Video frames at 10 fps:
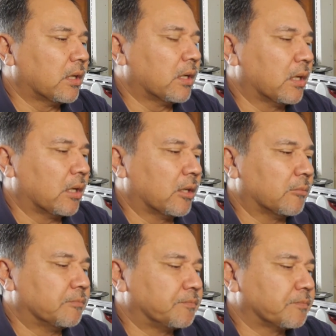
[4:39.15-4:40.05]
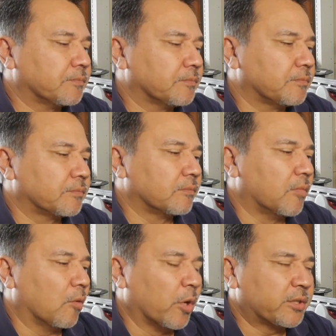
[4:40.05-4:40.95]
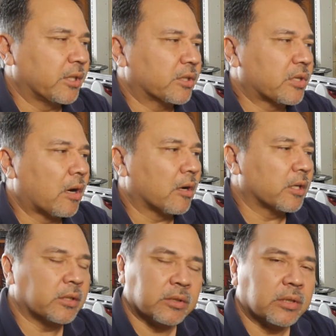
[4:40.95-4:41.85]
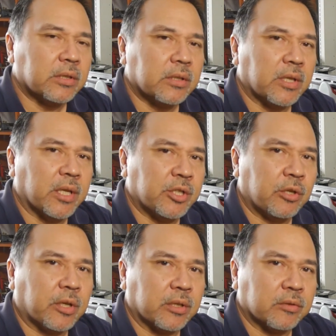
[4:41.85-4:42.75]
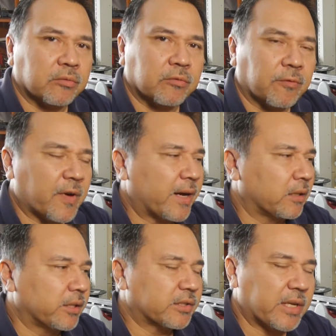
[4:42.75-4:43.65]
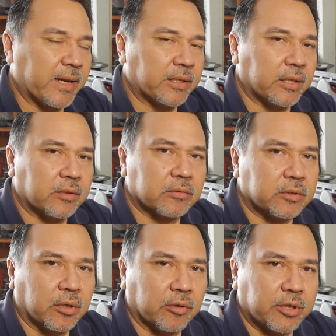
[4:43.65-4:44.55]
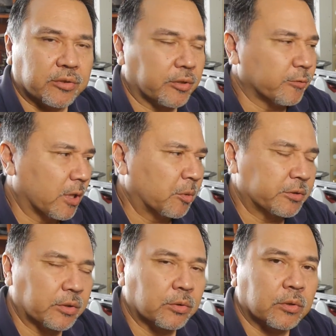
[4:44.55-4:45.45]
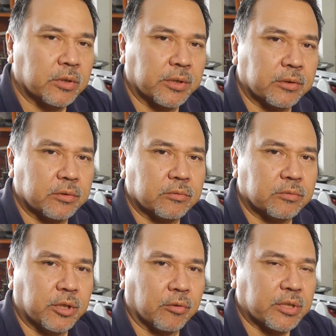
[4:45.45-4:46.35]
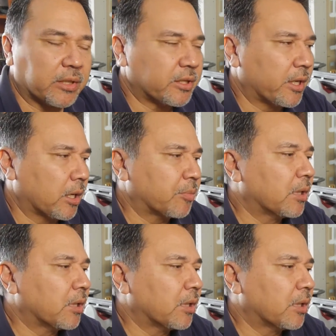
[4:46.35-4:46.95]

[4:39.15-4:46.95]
But once it's hardened, then you can file it, sand it, use a Dremel tool, and touch it up.